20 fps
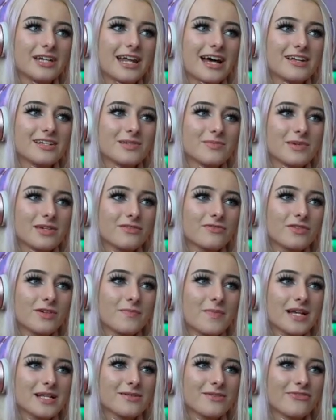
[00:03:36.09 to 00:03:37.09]
How does it make you feel? It
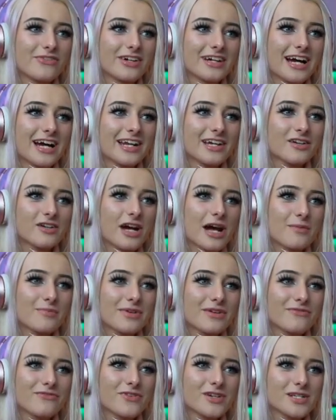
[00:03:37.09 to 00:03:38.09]
makes me feel kind of
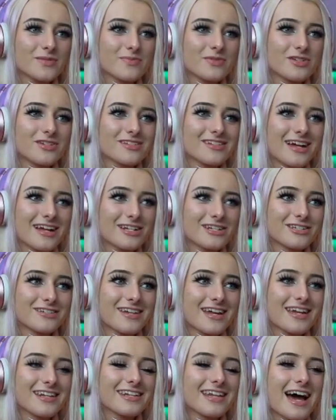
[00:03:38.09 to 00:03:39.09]
crappy at first, but you just gotta
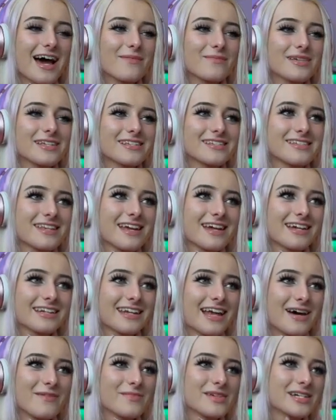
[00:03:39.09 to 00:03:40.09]
shake. Not me saying,
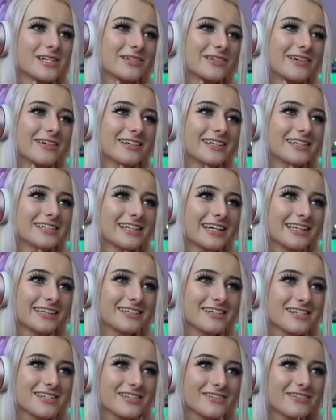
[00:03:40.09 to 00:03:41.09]
not me quoting
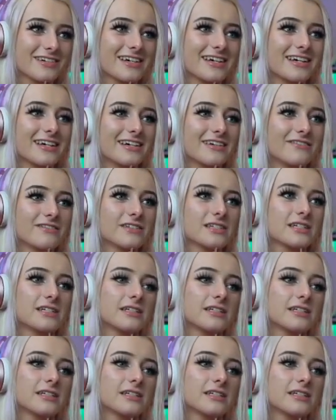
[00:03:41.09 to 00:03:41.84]
Taylor Swift.